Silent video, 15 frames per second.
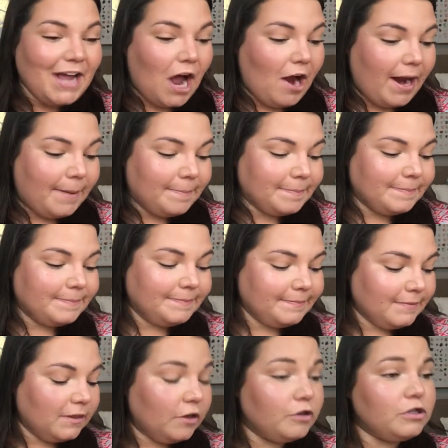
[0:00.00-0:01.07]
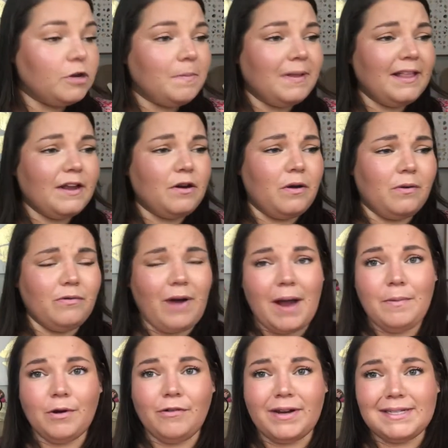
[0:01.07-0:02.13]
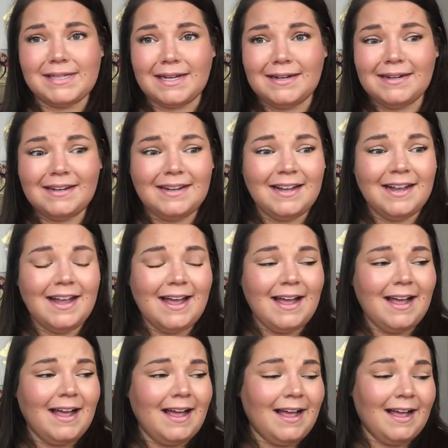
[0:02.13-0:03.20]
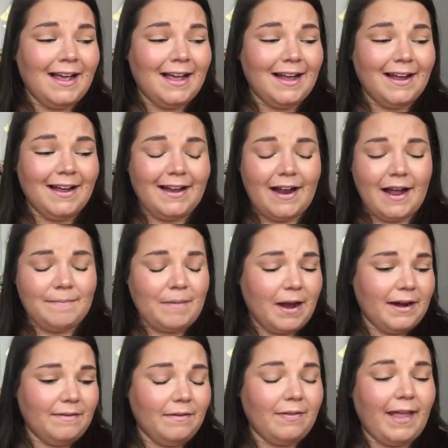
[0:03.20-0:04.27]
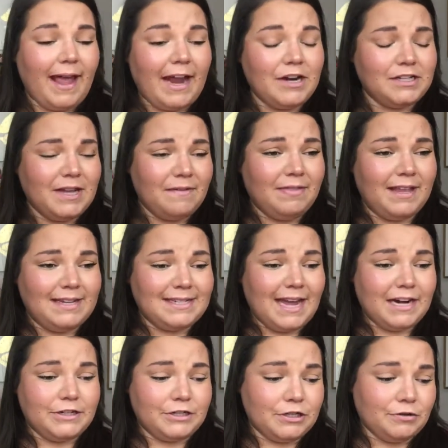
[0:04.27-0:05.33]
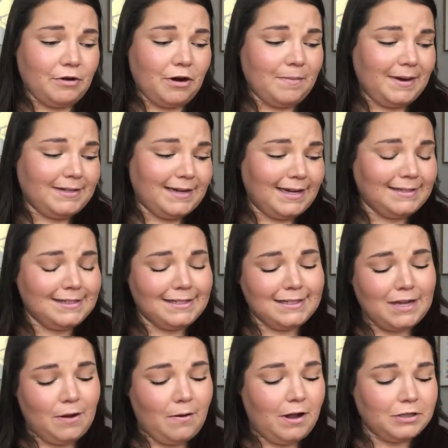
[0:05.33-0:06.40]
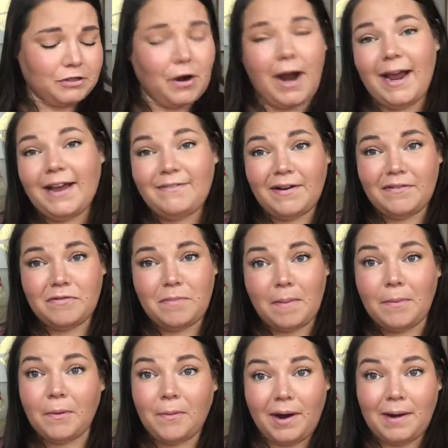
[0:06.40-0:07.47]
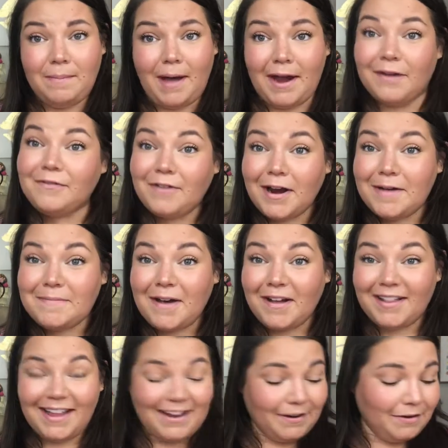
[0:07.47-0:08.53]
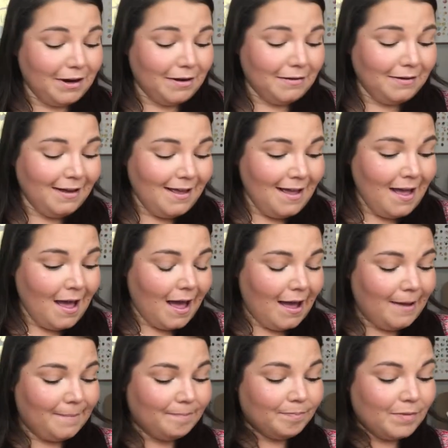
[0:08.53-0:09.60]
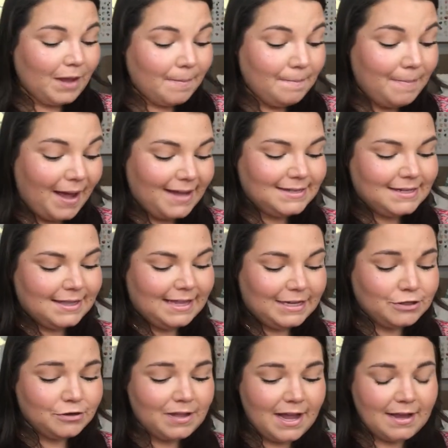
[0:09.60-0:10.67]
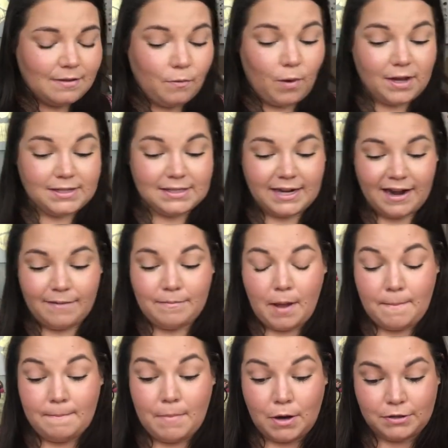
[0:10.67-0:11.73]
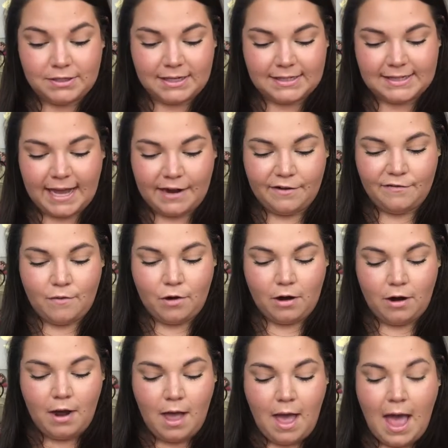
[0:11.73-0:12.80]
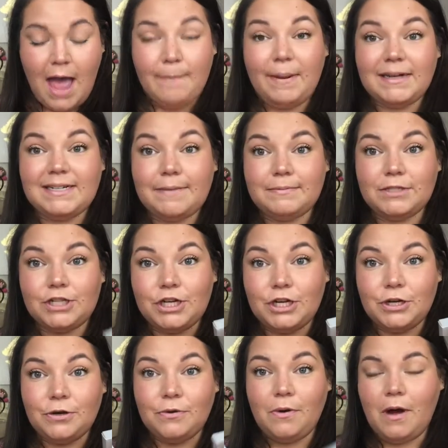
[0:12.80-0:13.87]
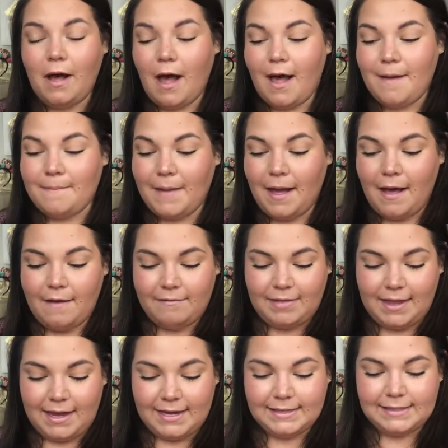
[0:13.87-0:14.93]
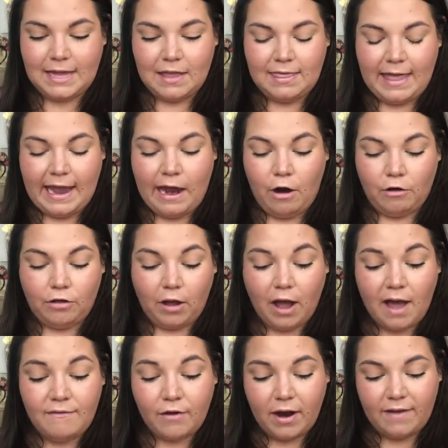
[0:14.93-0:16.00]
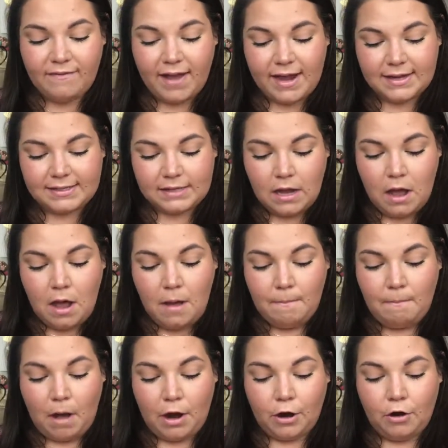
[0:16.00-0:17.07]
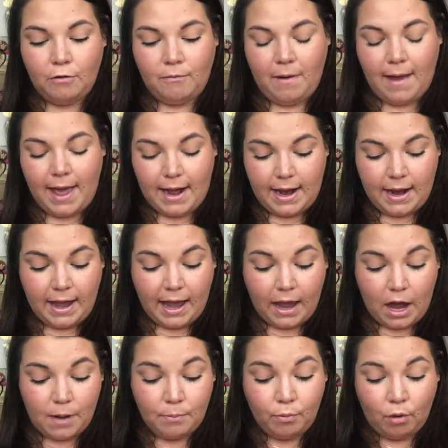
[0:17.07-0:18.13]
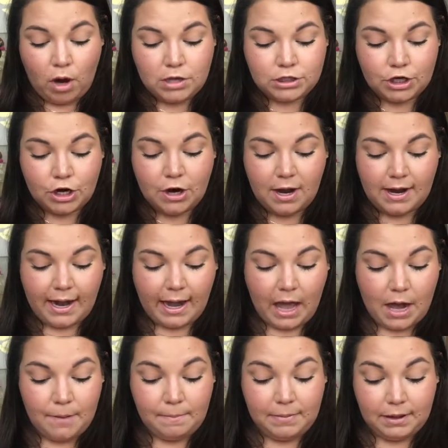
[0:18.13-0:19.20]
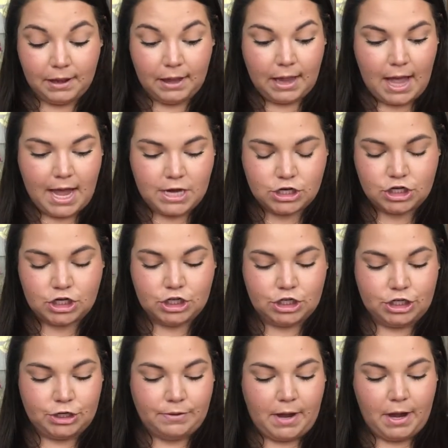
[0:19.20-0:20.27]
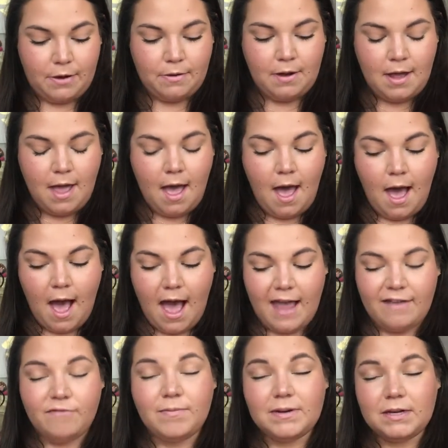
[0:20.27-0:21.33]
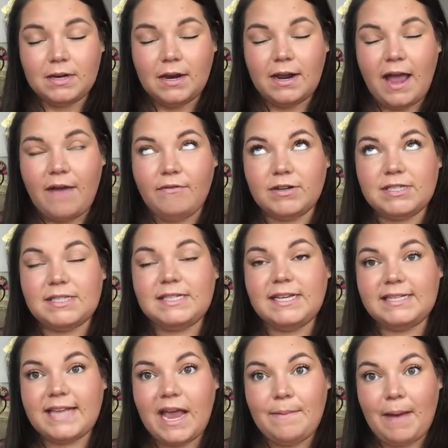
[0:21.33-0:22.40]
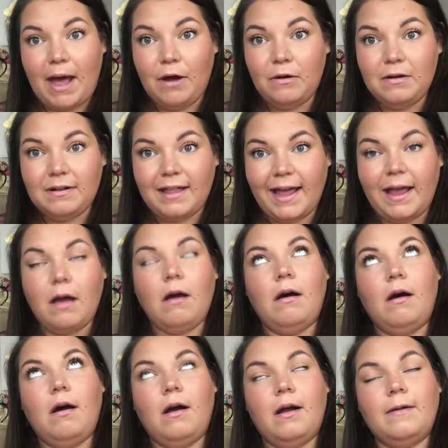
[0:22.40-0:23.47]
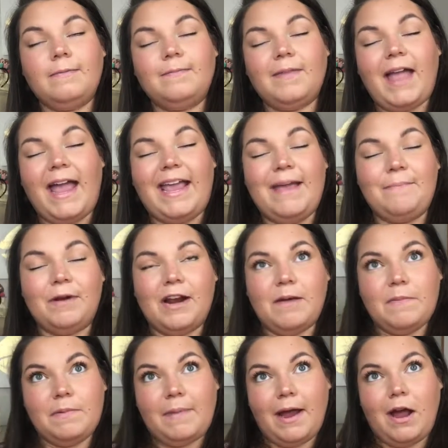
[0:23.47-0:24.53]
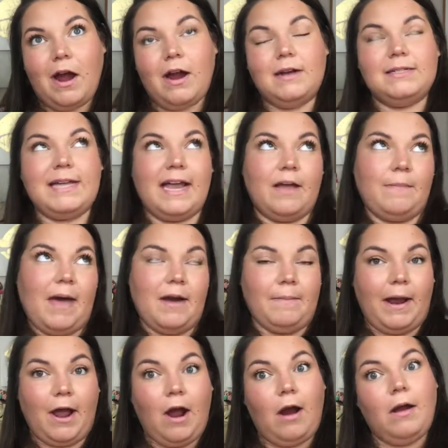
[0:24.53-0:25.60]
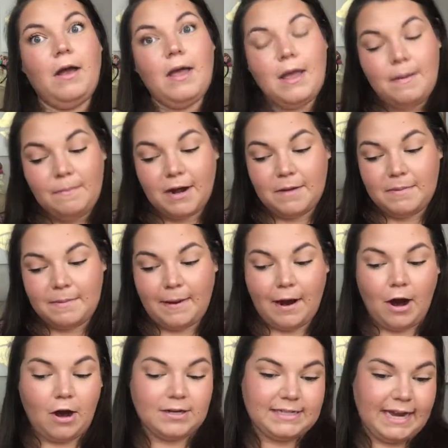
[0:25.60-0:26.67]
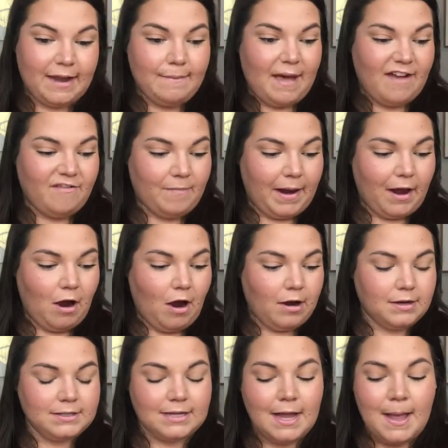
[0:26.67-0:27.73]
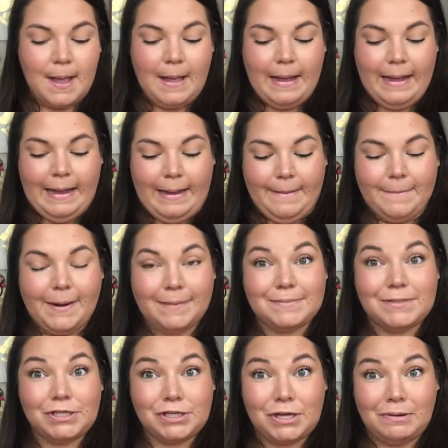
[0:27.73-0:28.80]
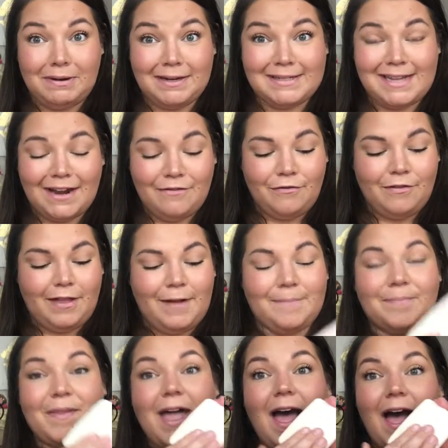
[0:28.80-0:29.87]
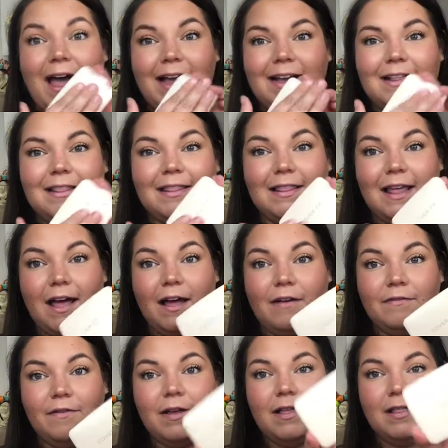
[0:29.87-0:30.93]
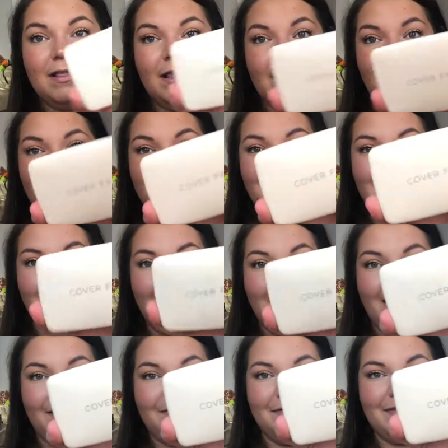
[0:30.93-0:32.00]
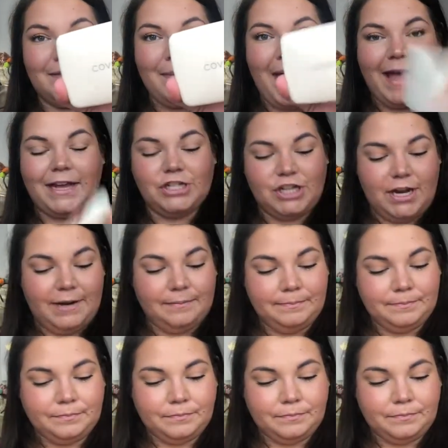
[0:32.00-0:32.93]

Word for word: All right. There's going to be like no rhyme or reason. And not even, like I just have things kind of just thrown on my desk, so I'll try, if I remember where I bought it from, I'll let you know. Um, but these are like the ones that I'm most excited for. I picked up two um, of these. They are the Cover F X Monochromatic. I got a bronzer and I got a blush duo. I've been, ever since these came out, like, oh, I keep putting them in my cart, take them out of my cart, put them in my cart, take them out of my cart. But I'm so excited for them. I love, love, love the packaging.